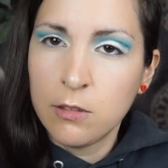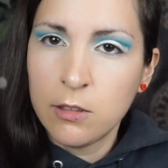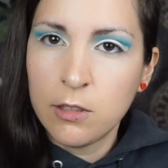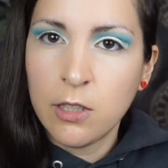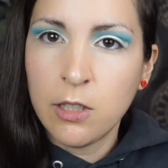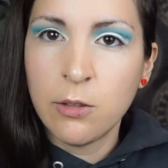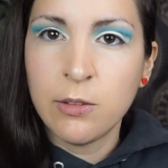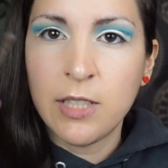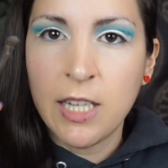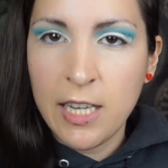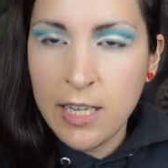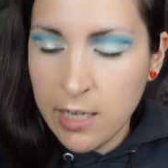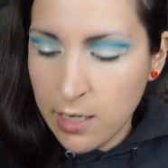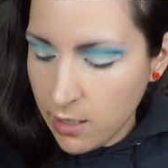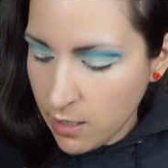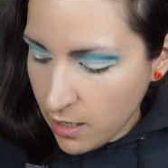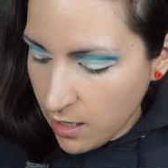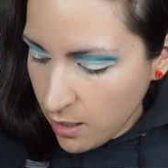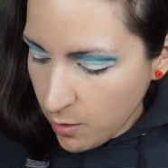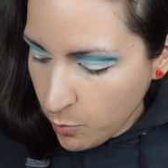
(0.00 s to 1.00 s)
So
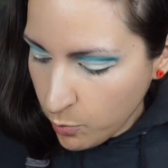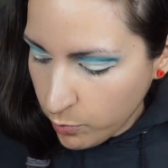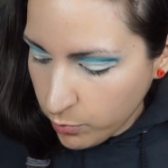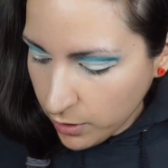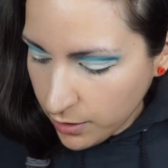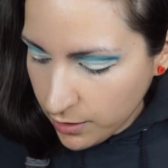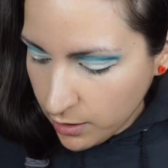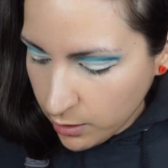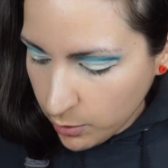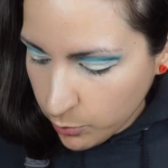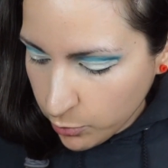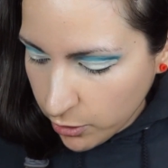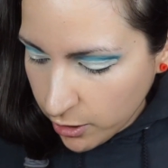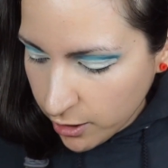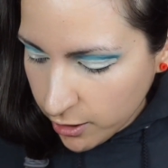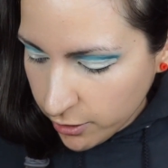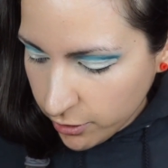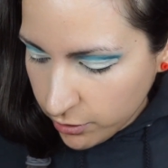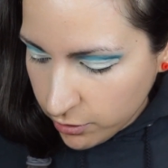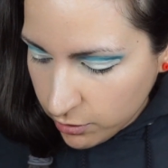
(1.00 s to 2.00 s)
taking a blending
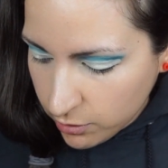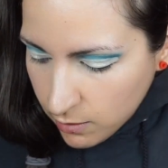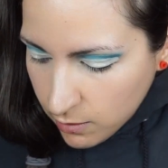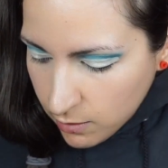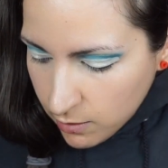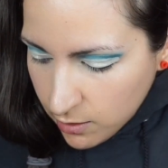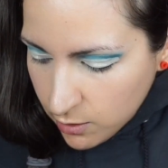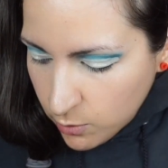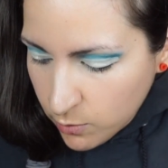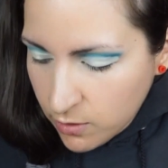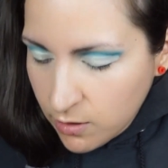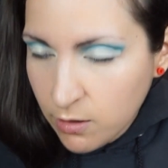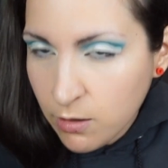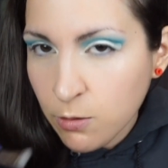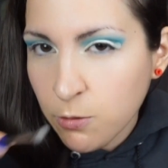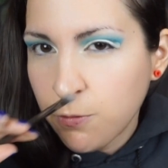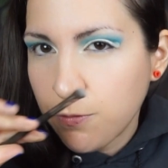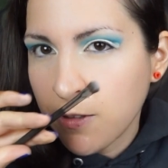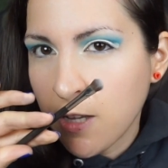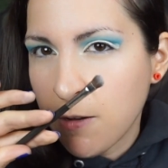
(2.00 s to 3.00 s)
brush. This one's a
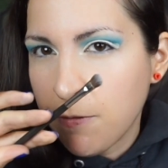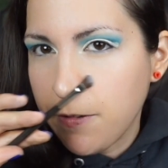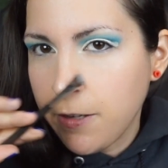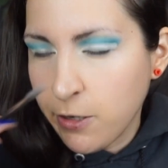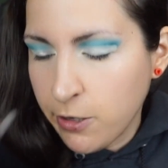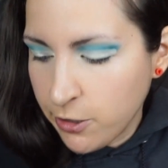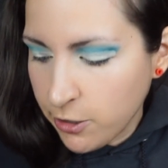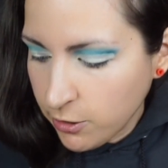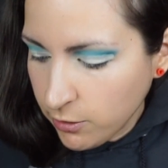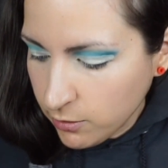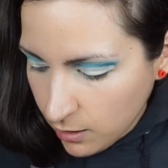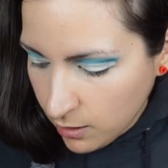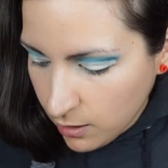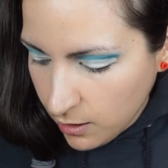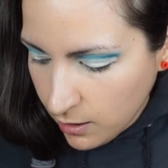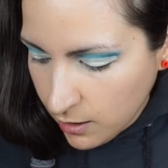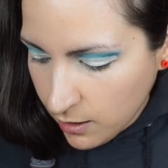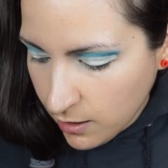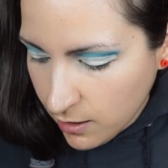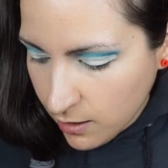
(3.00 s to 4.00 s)
little fluffier,
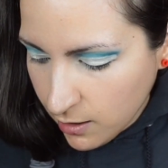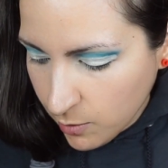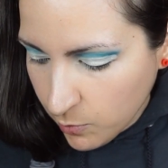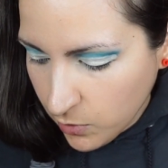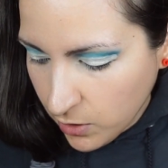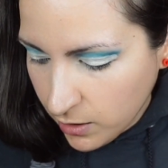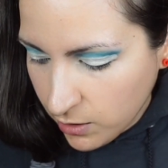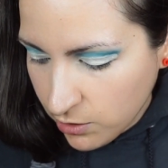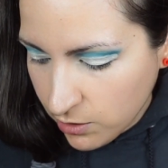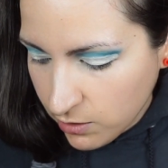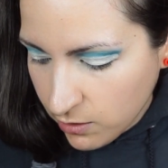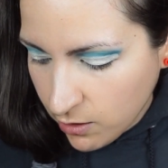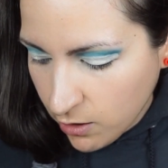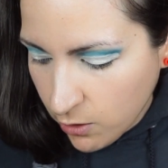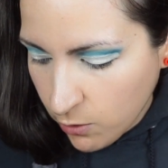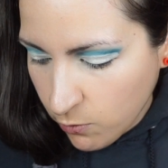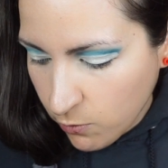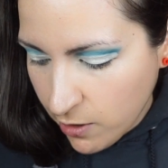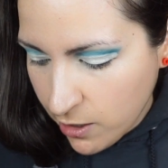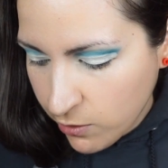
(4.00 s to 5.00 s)
and I'm gonna just
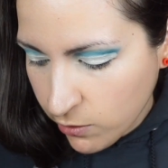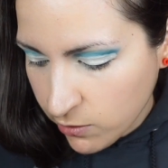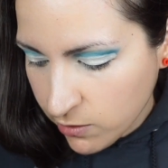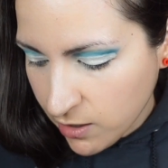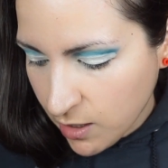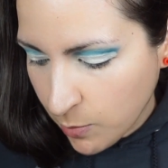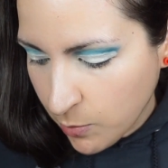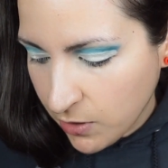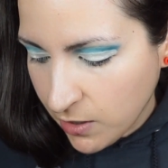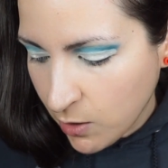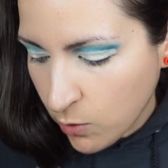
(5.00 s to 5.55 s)
go right on top of that